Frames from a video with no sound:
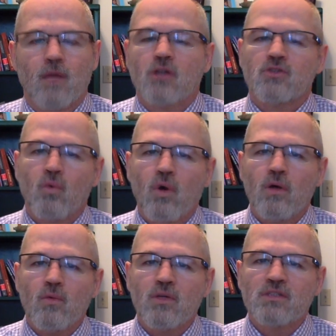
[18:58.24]
So
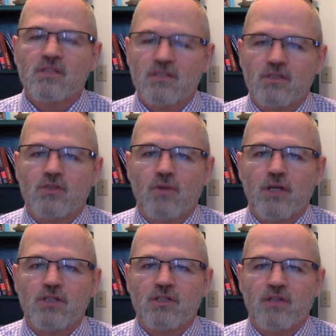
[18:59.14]
what was the
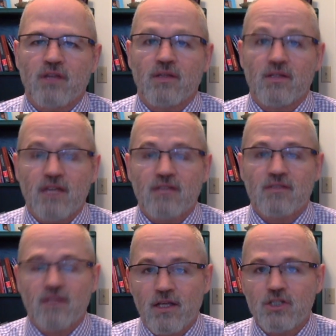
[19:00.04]
situation in the
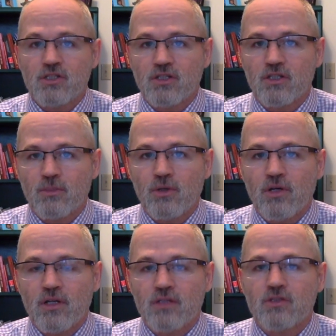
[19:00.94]
destination
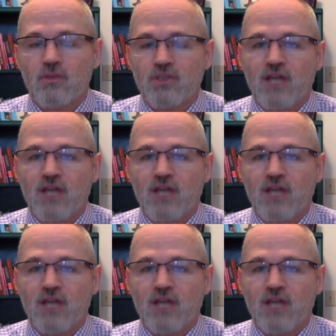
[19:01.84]
communities to which